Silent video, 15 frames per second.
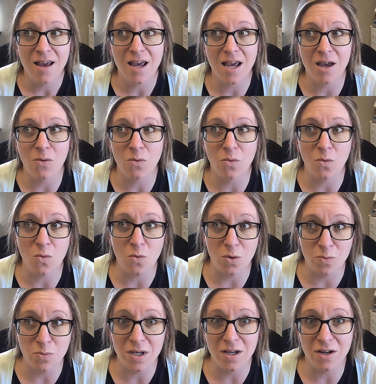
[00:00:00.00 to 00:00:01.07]
it would
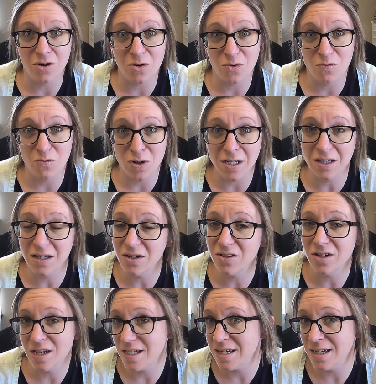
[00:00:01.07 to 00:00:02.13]
be a really good
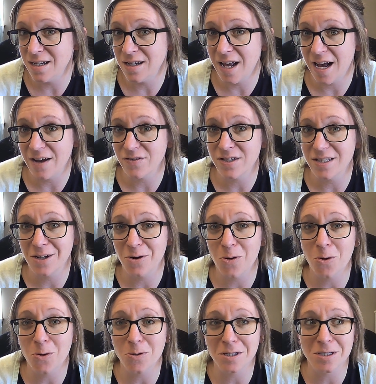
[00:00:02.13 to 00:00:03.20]
idea to have
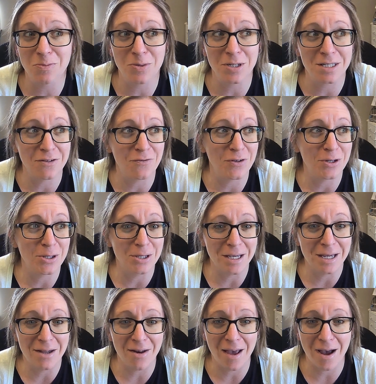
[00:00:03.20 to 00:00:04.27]
sinkholes specifically
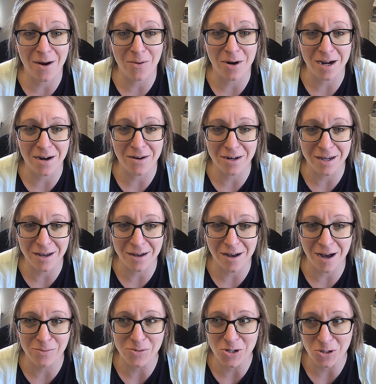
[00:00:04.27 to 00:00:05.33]
in our area.
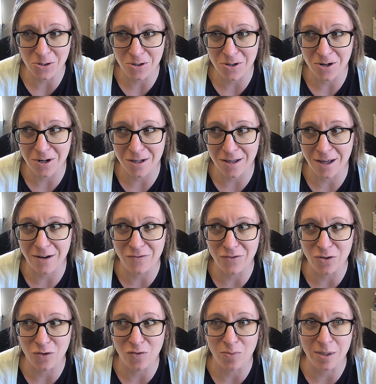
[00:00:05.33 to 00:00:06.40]
I'm sure a lot of
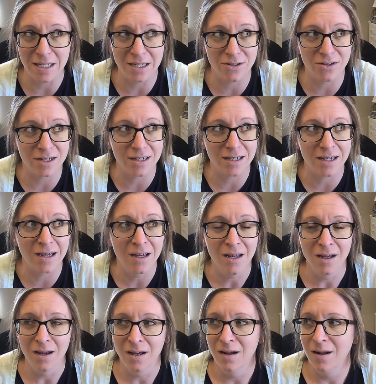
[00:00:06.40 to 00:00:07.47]
you have been hearing
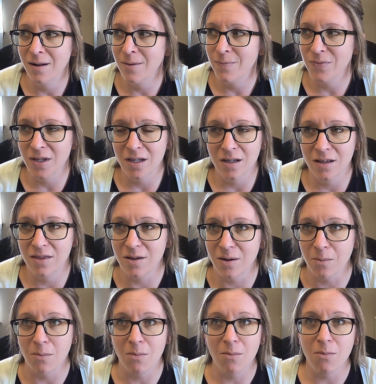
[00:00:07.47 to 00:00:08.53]
the
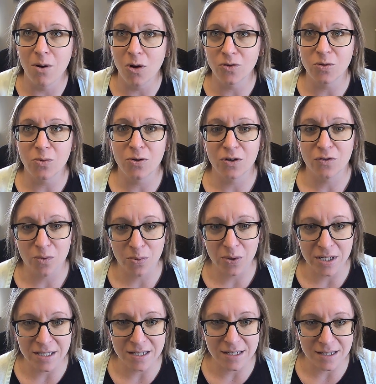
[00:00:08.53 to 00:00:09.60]
multiple different
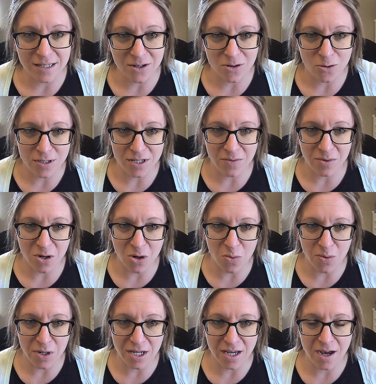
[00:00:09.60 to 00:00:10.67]
places that sinkholes have been
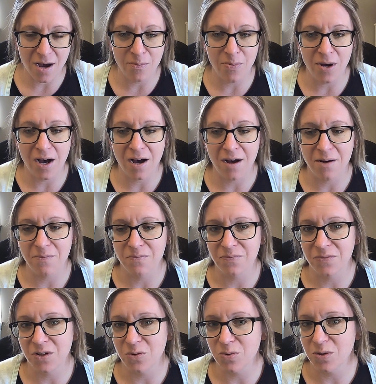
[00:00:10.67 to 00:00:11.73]
opening up.
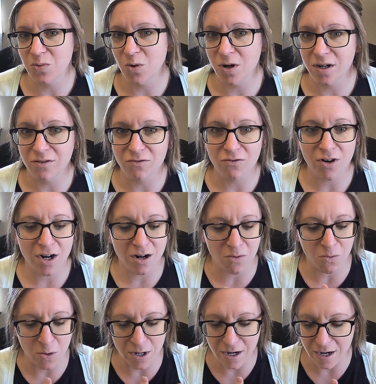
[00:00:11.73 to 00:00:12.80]
There was one right on
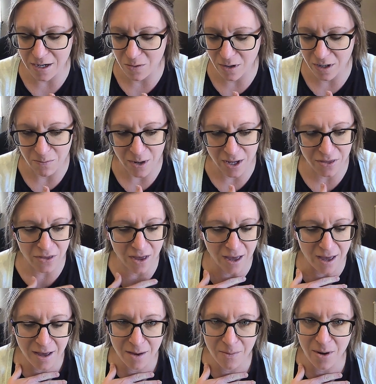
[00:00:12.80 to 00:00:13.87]
191 in
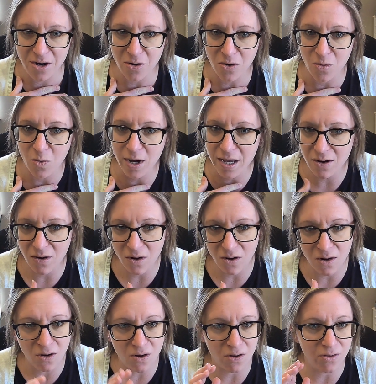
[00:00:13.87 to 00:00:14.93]
Bethlehem. I know
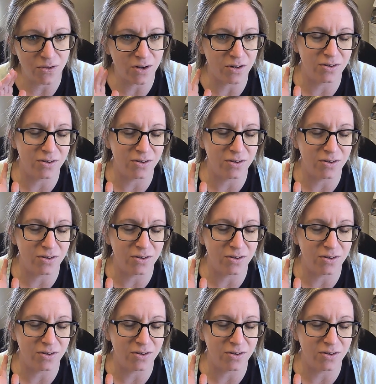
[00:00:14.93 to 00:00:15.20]
Whitehall.